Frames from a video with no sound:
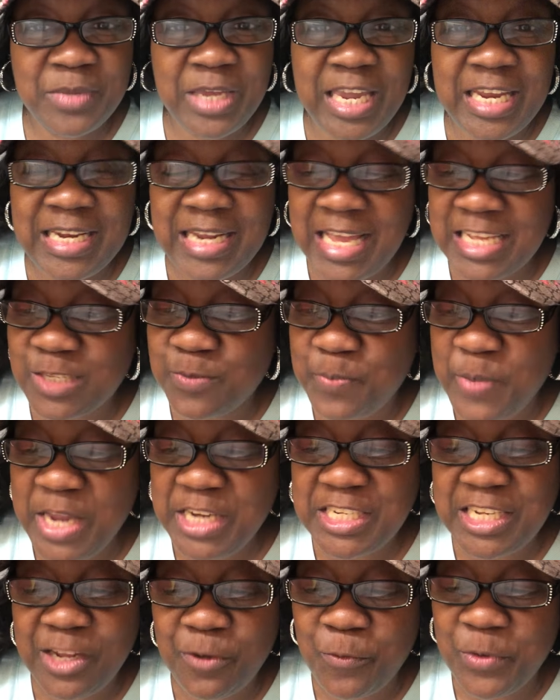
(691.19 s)
and
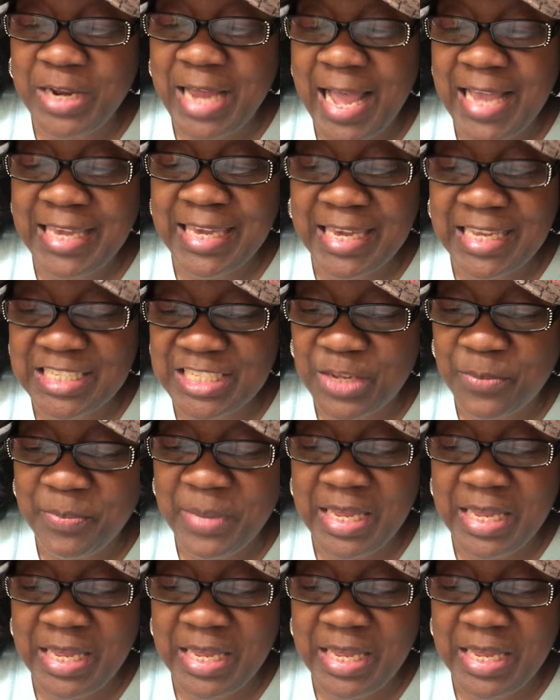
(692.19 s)
especially when I get to